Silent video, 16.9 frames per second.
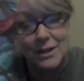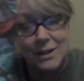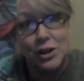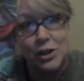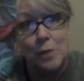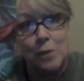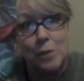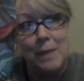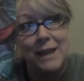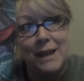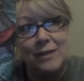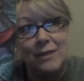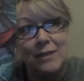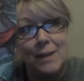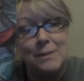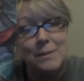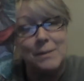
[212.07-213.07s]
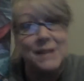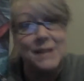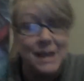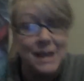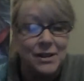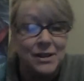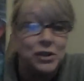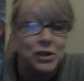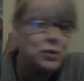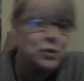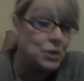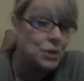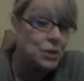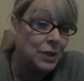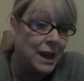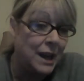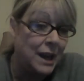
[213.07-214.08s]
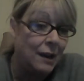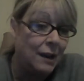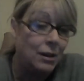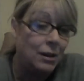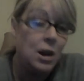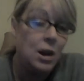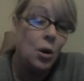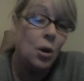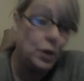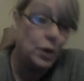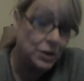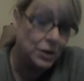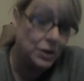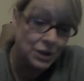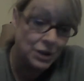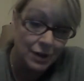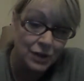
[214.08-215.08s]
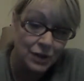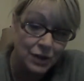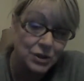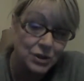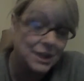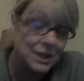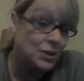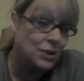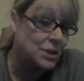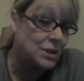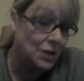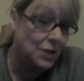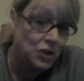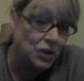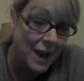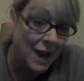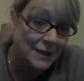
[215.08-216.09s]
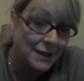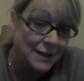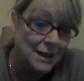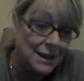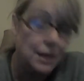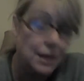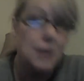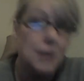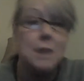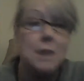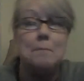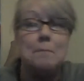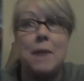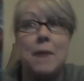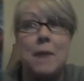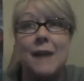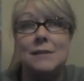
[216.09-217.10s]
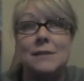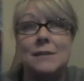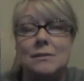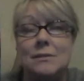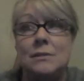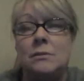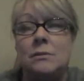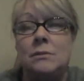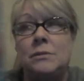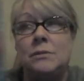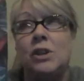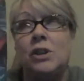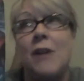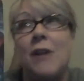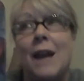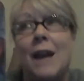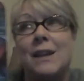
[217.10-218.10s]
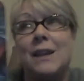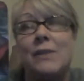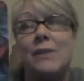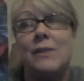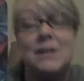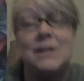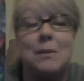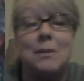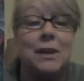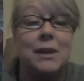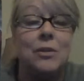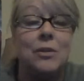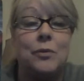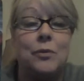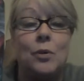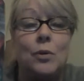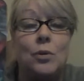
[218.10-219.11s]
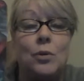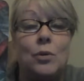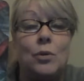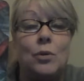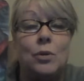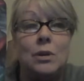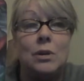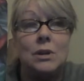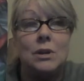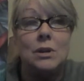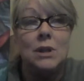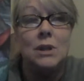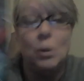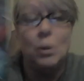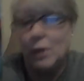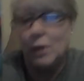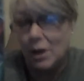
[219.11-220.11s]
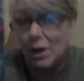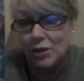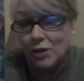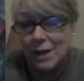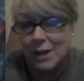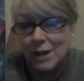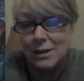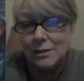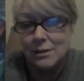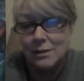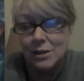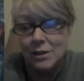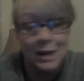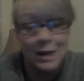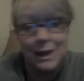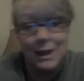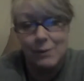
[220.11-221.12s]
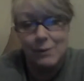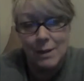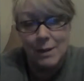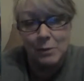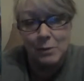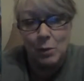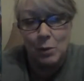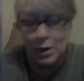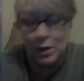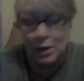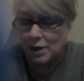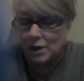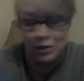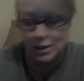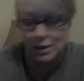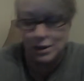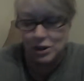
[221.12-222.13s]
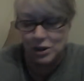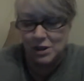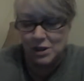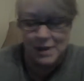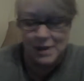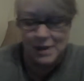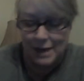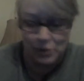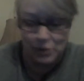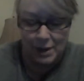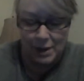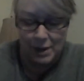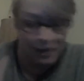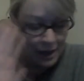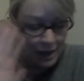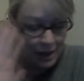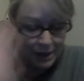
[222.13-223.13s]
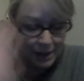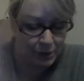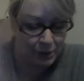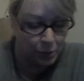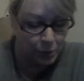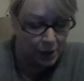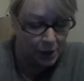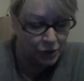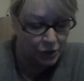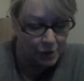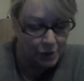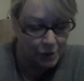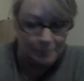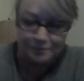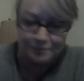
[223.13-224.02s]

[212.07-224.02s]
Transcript: and you're making them see that you still care or you're still interested or still attracted, but you're not giving somebody the full 100. You're not giving them the 100. That's what I hear. You're not giving the 100.